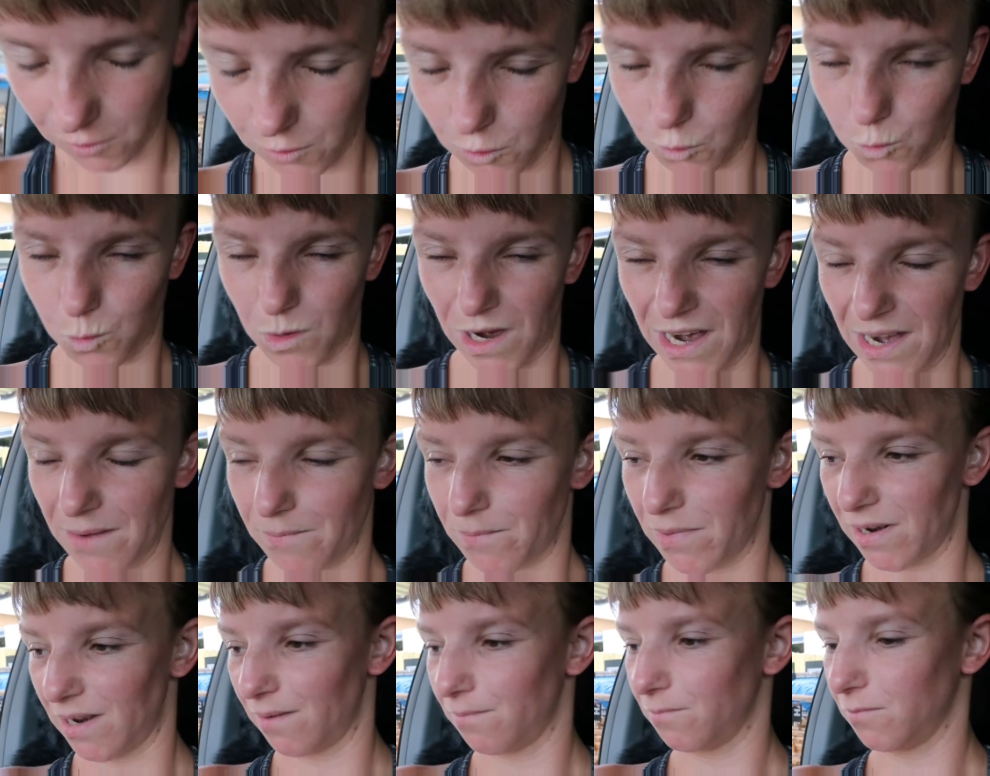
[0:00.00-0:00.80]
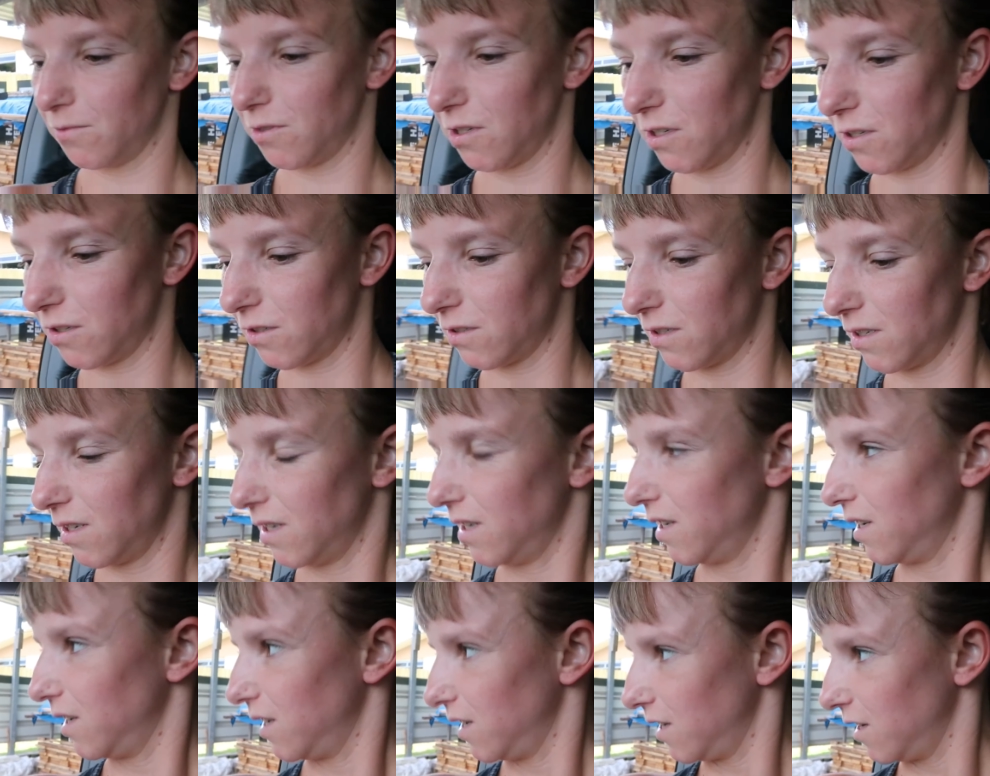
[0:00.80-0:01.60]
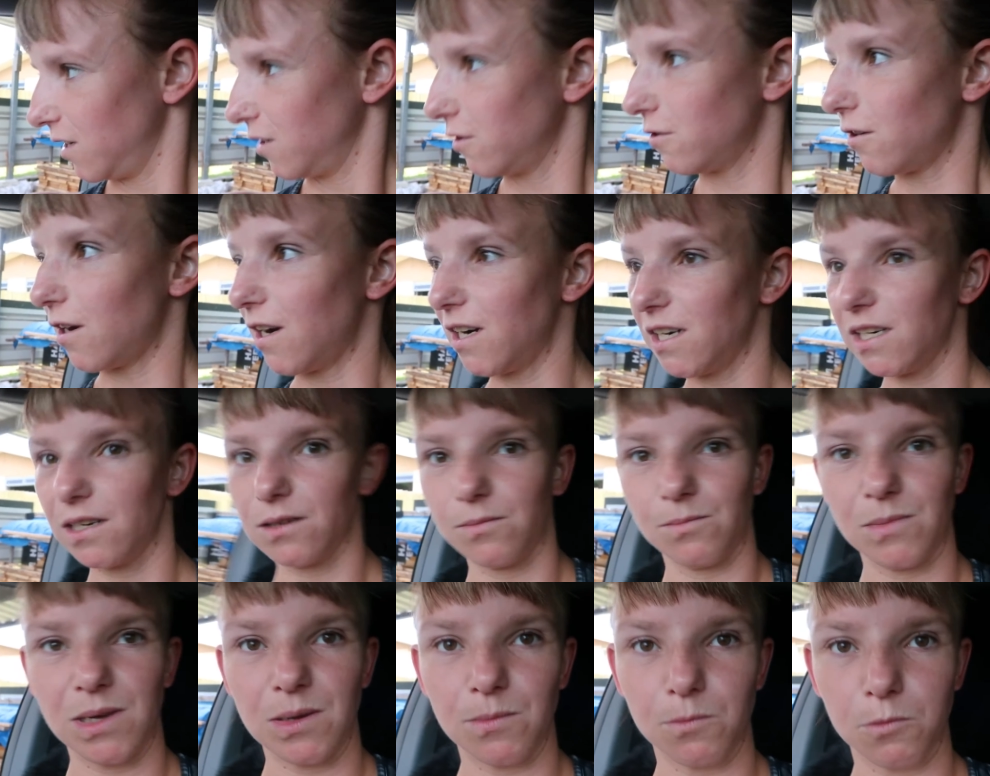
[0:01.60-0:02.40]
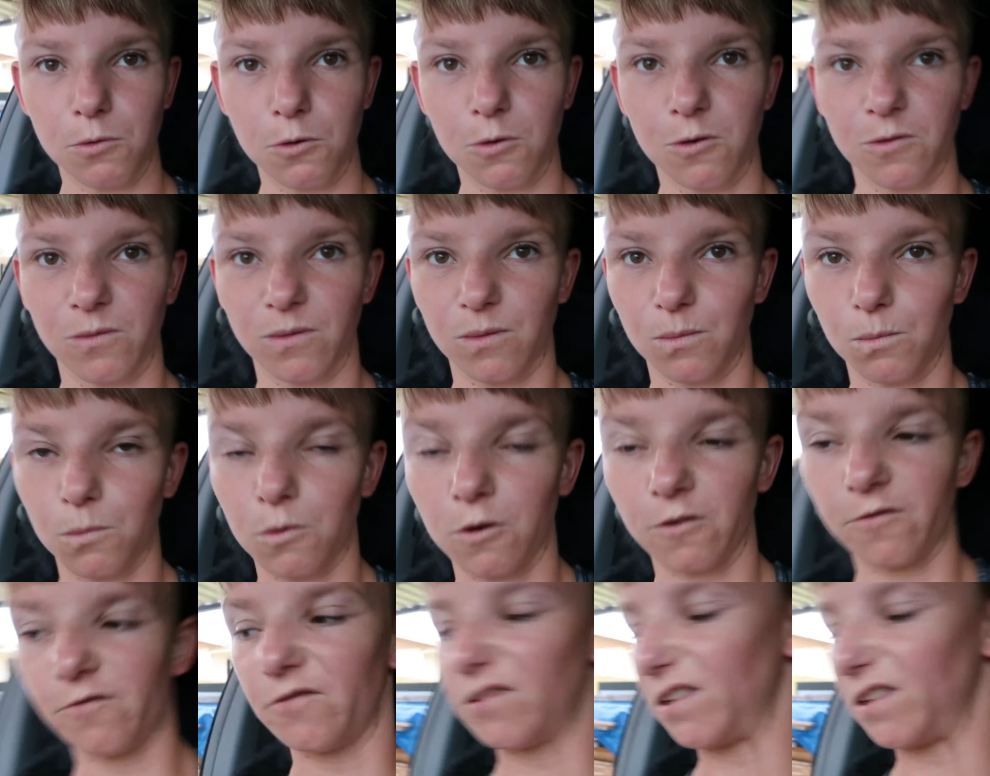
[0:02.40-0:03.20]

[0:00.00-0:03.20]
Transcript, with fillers: to lose weight, but I'm just trying to be more, more